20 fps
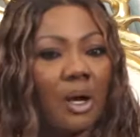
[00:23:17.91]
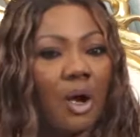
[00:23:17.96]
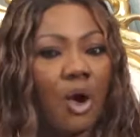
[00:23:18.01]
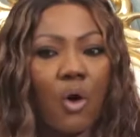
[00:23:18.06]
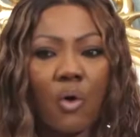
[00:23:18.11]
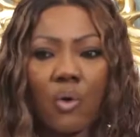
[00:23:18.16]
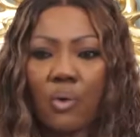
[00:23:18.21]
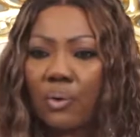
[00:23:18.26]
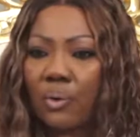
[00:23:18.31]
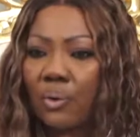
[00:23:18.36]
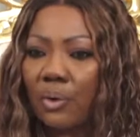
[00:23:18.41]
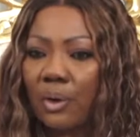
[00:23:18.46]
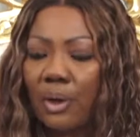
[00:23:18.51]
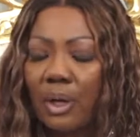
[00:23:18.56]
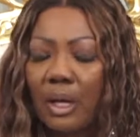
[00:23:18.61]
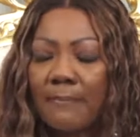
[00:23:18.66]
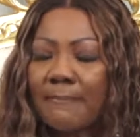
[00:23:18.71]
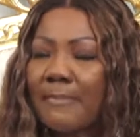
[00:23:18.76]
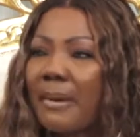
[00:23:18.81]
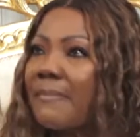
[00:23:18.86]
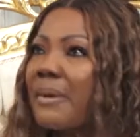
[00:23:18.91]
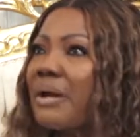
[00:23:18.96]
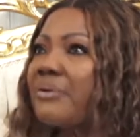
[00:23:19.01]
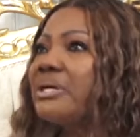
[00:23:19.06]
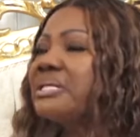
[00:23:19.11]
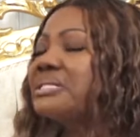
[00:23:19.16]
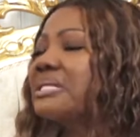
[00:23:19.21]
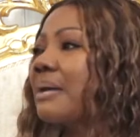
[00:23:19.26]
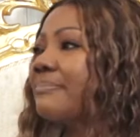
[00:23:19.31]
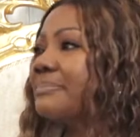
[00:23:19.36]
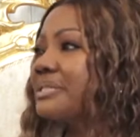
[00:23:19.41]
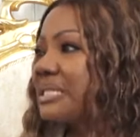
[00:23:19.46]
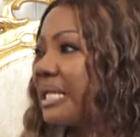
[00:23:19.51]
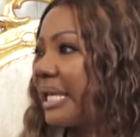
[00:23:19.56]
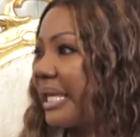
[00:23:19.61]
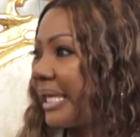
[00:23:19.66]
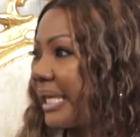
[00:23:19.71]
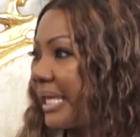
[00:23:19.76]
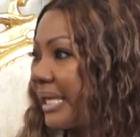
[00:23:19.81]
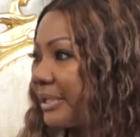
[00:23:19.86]
Oh, Mama Rita, I'm
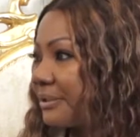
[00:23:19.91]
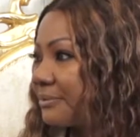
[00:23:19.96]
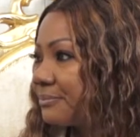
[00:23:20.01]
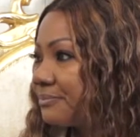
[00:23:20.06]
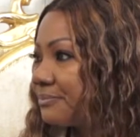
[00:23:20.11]
sick.